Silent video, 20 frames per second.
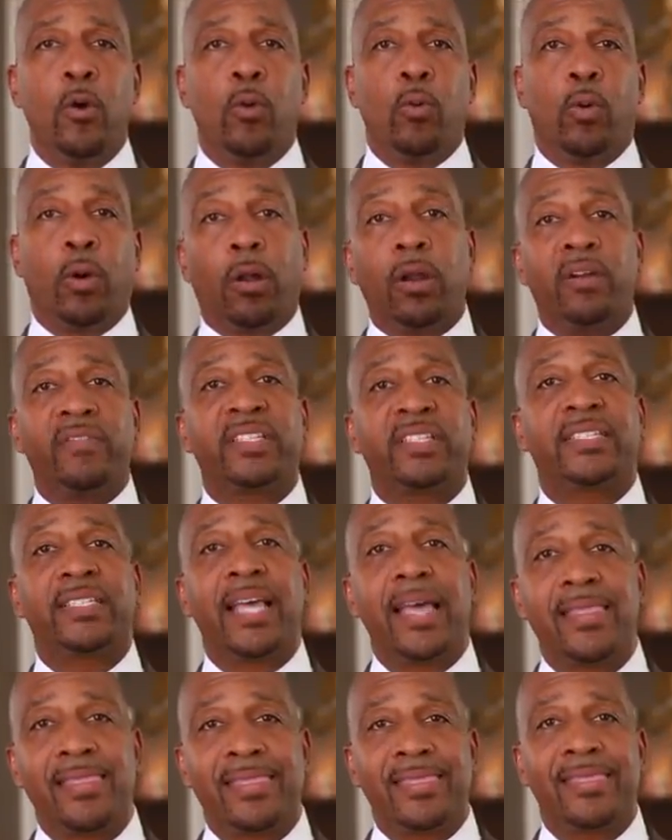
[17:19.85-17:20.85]
Well, all of a
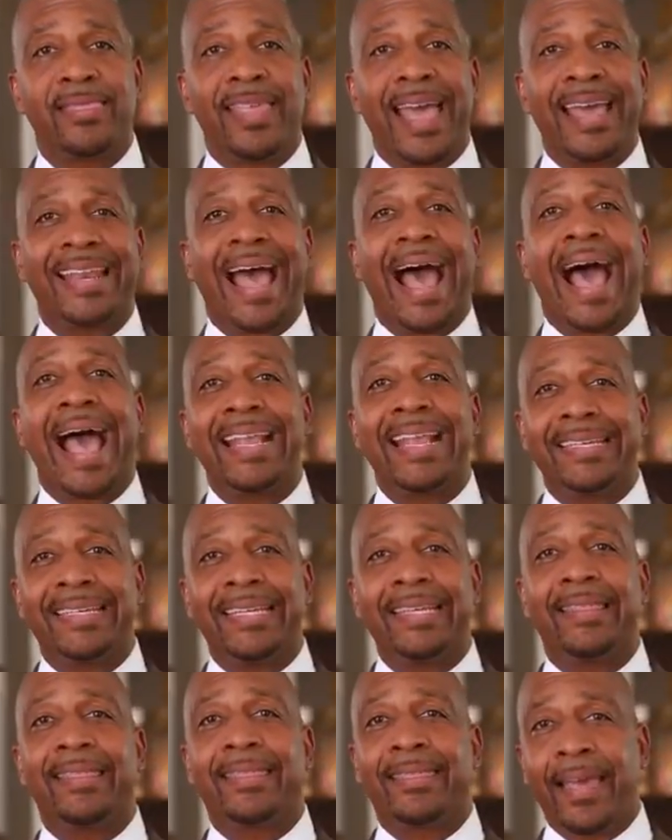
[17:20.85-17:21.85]
sudden, that
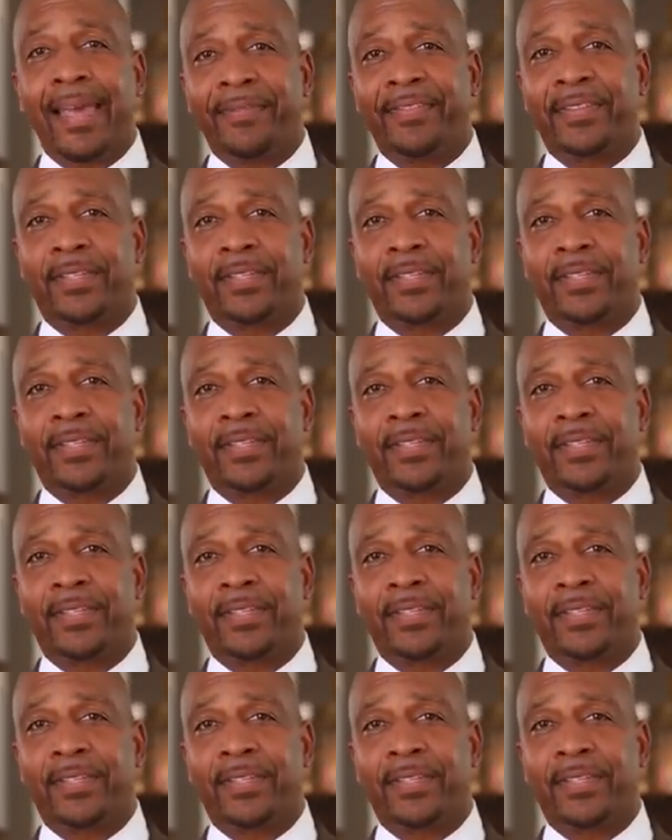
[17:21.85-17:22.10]
ID theft